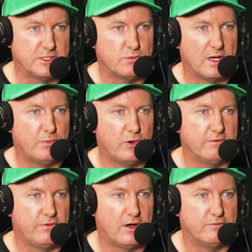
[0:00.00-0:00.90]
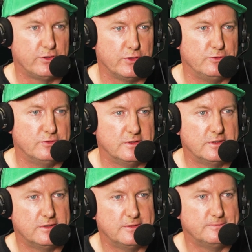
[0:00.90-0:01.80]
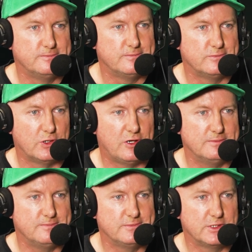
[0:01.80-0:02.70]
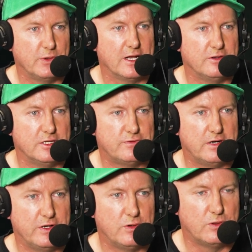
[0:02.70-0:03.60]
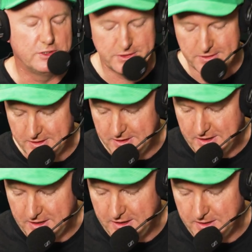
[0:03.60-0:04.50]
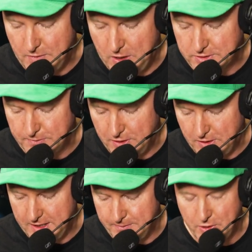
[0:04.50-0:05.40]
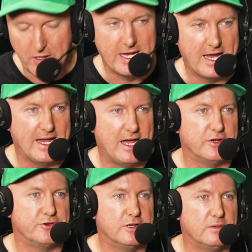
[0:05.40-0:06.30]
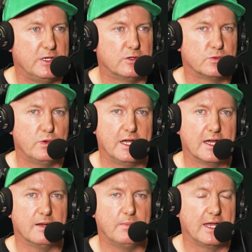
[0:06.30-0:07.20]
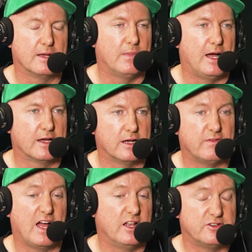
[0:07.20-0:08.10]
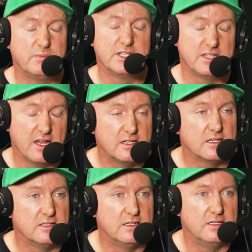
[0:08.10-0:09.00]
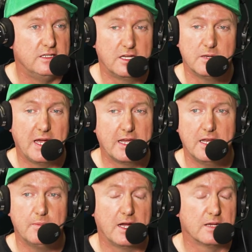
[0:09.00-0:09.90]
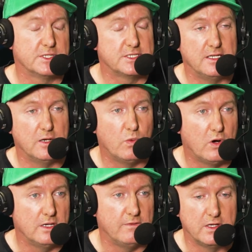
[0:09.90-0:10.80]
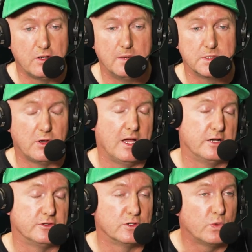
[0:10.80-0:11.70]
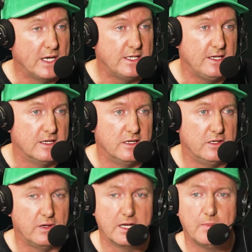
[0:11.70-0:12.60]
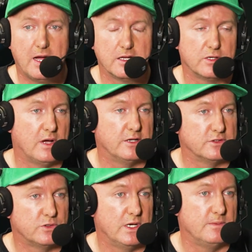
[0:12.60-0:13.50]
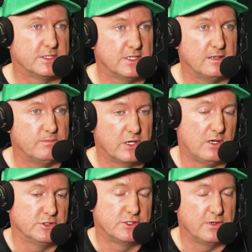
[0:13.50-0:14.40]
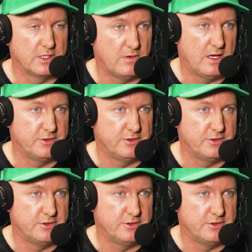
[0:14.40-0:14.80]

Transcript: which is 1.52, right? So we're going to do this for every horse and then you multiply it by 100 because we are going to make a market of 100%. Yes. You can make any market percent you want. If you times it by 120, you get a market to 120%. But I'm just doing it to